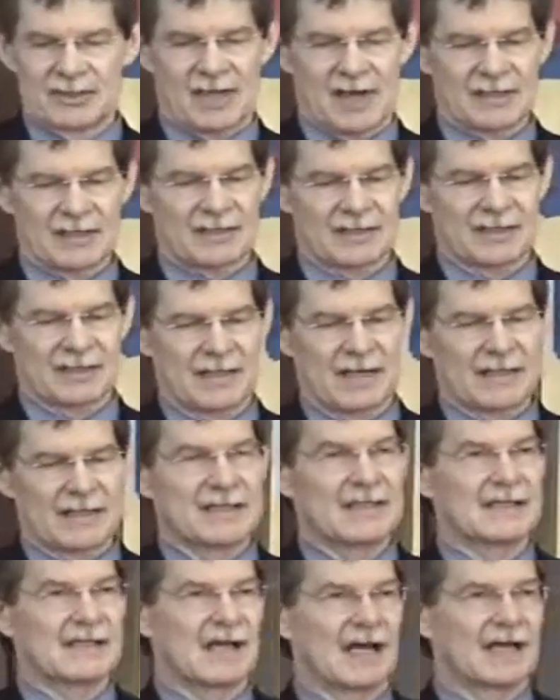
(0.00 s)
Jos is a
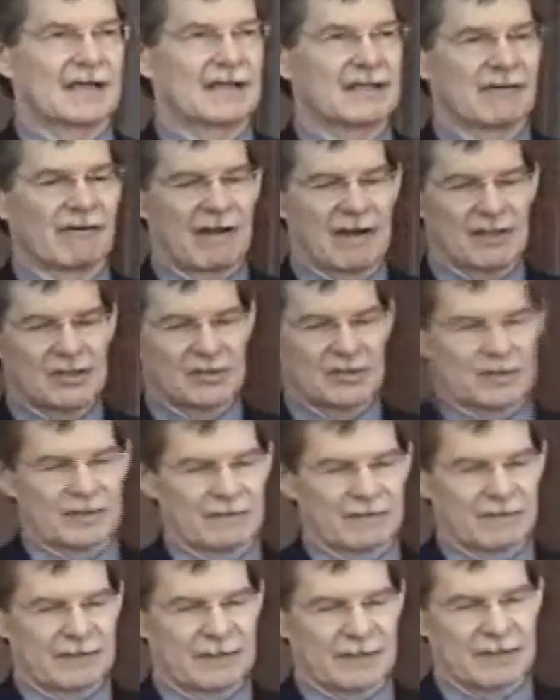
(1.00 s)
1990
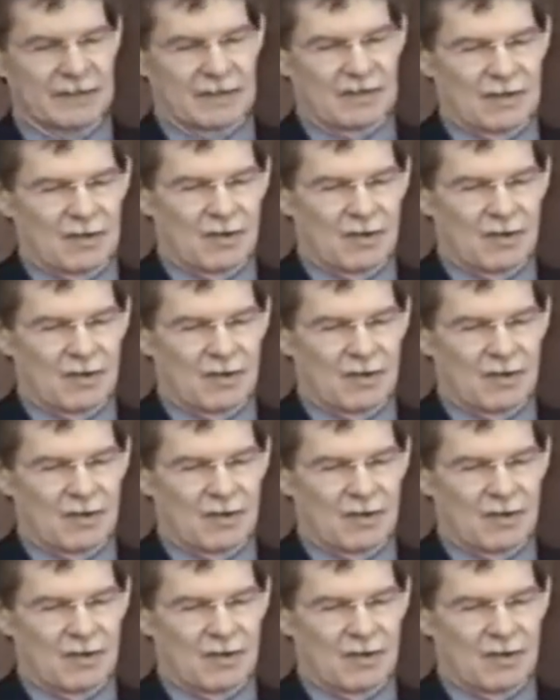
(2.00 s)
graduate of the